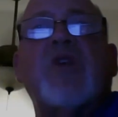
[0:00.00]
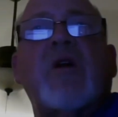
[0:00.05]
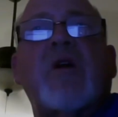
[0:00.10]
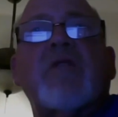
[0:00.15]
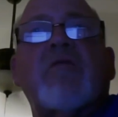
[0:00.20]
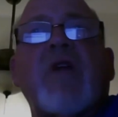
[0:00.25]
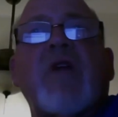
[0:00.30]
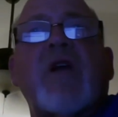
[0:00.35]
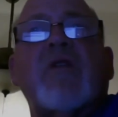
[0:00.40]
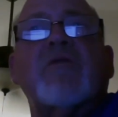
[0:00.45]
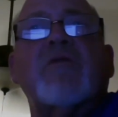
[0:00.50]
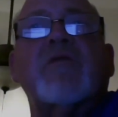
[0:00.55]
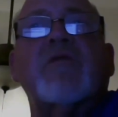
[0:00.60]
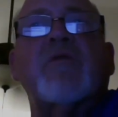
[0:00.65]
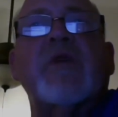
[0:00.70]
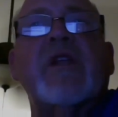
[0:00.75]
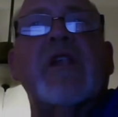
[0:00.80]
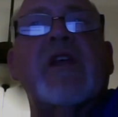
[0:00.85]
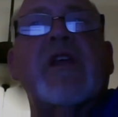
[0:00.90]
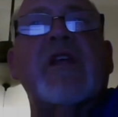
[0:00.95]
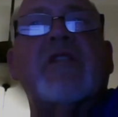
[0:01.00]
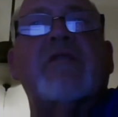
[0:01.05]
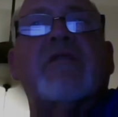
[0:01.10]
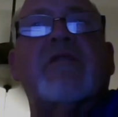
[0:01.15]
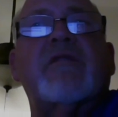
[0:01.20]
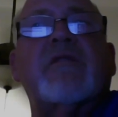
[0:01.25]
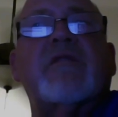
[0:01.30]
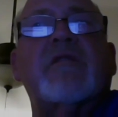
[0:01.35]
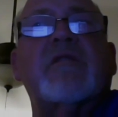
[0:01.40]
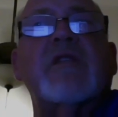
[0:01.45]
John Greco, do we
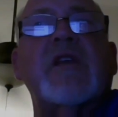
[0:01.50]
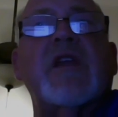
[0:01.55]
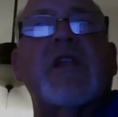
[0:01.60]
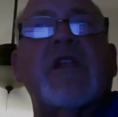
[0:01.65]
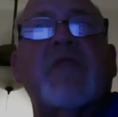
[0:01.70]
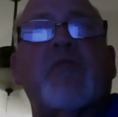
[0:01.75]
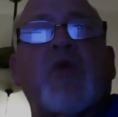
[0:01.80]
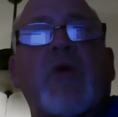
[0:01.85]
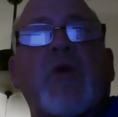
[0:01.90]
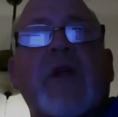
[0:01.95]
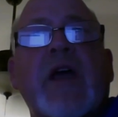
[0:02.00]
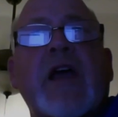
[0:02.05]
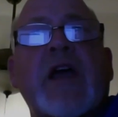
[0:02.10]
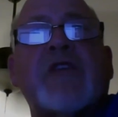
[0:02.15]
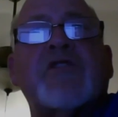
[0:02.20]
need any board